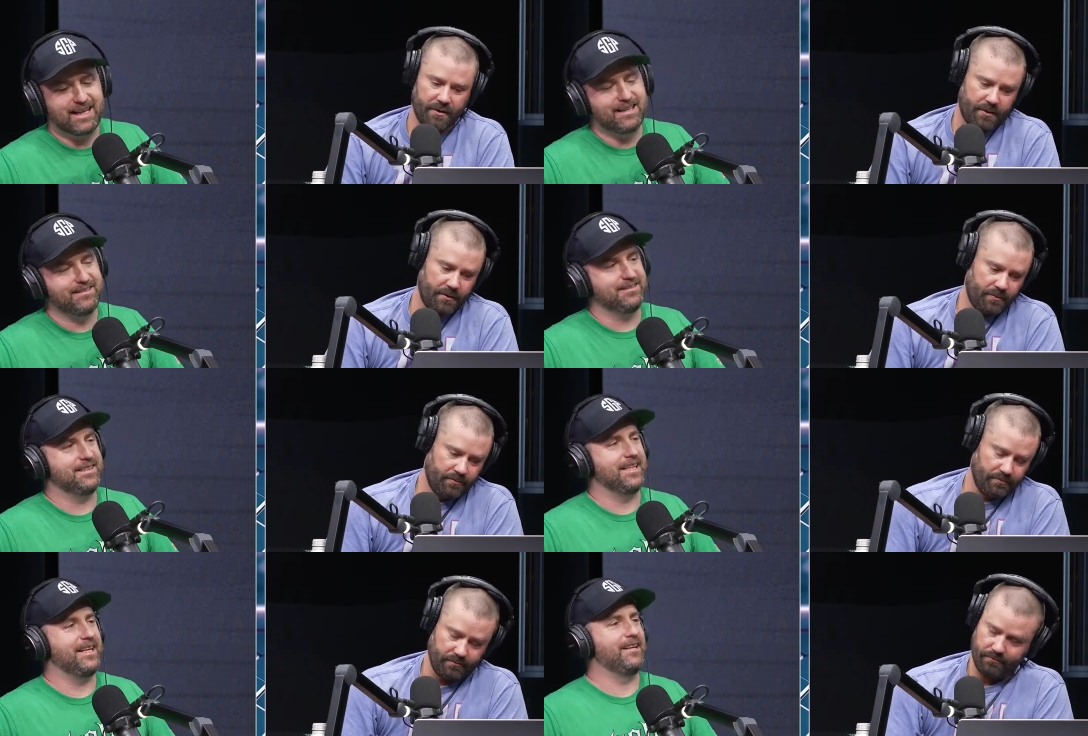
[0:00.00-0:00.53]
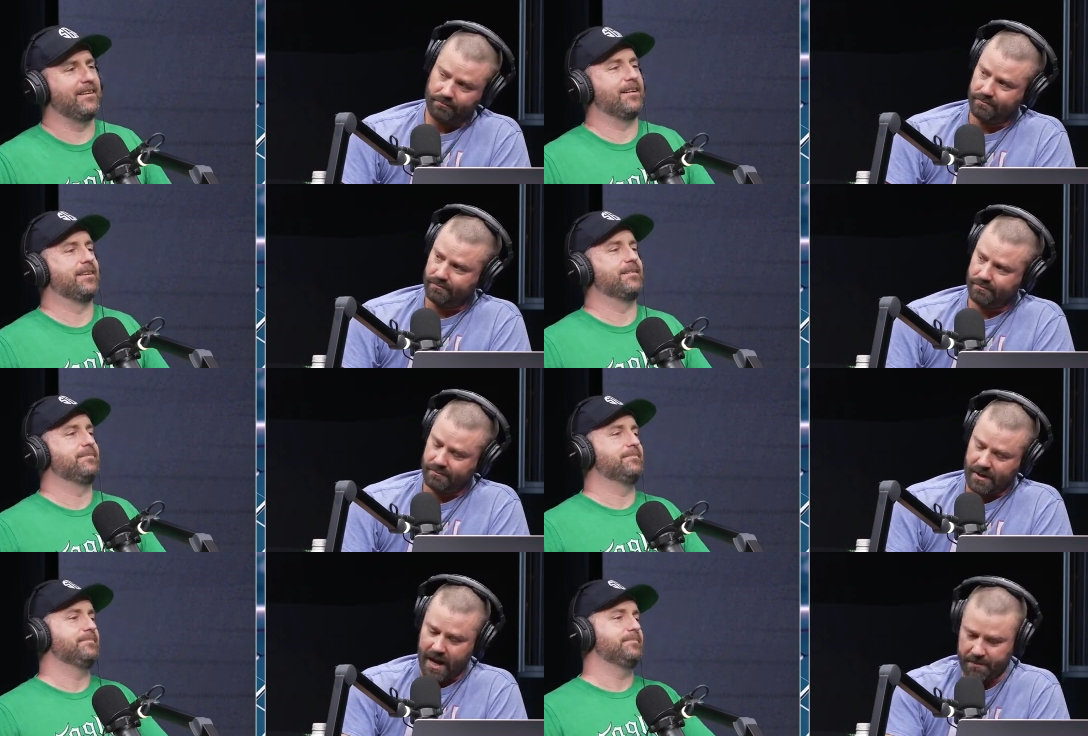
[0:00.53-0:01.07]
Speaker 1: how dare you?
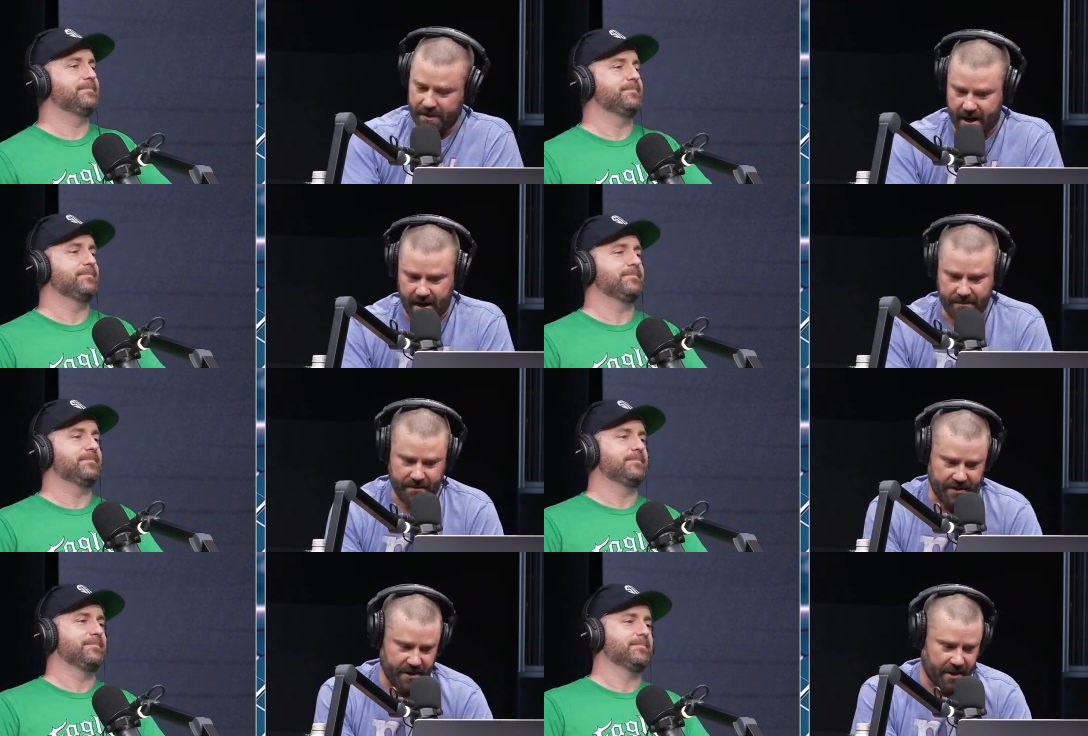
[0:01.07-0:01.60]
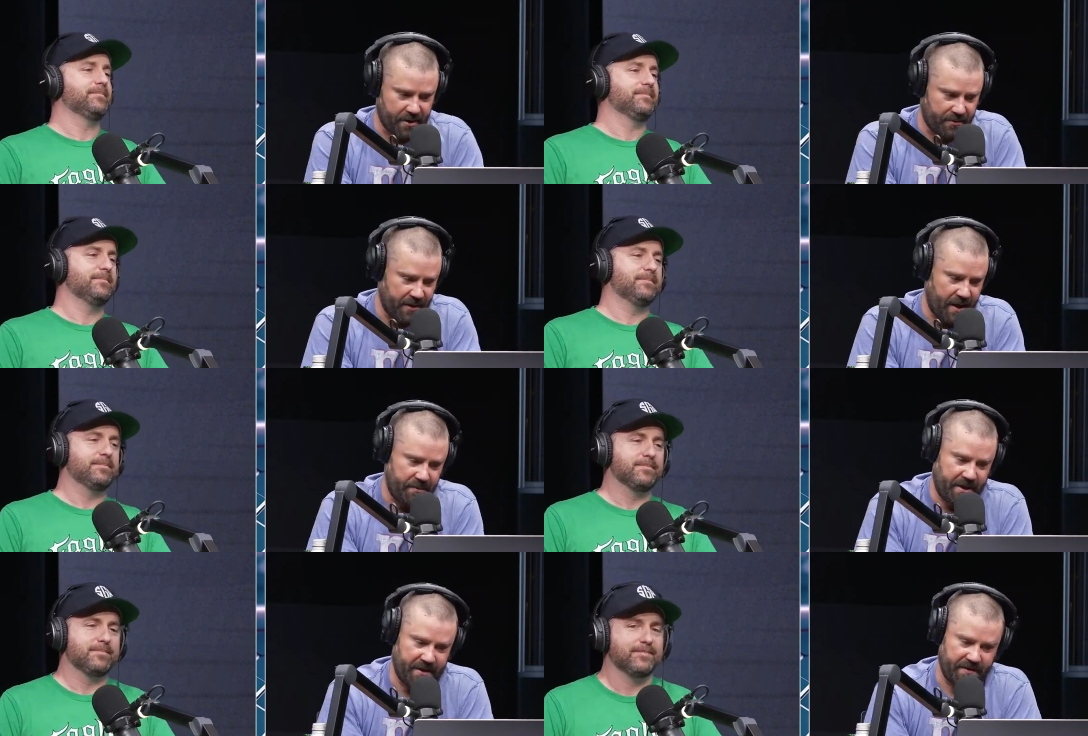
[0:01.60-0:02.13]
Speaker 2: I'm not. I mean, you know,
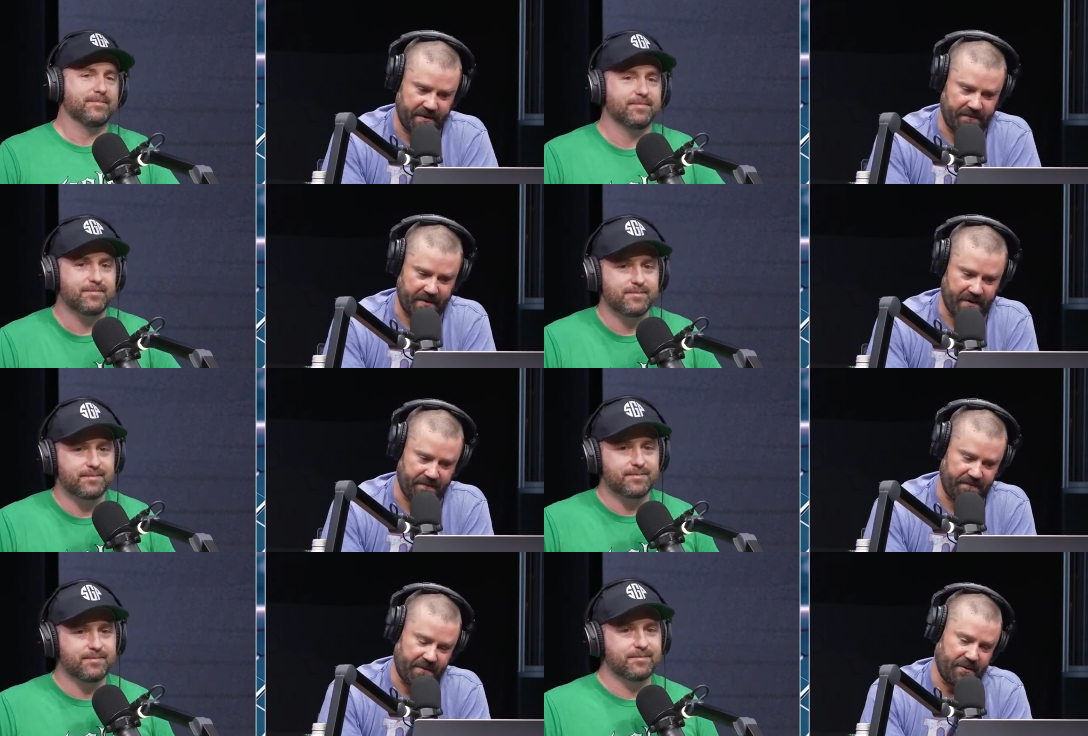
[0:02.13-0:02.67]
I mean, if, if